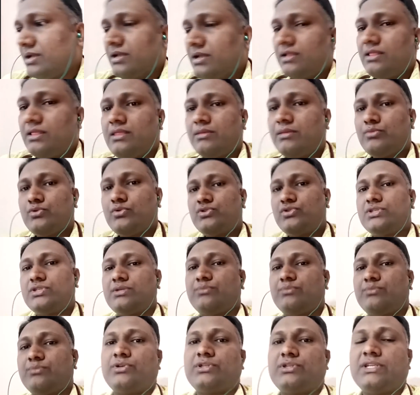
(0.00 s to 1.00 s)
the most
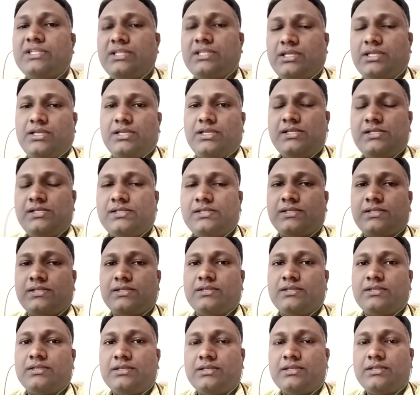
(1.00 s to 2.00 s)
important thing is
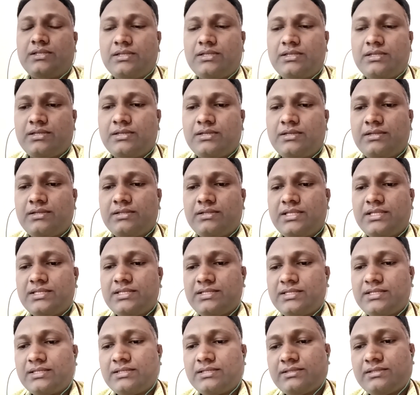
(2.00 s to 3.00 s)
there is
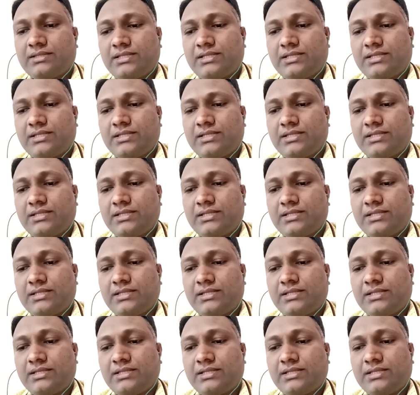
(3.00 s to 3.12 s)
a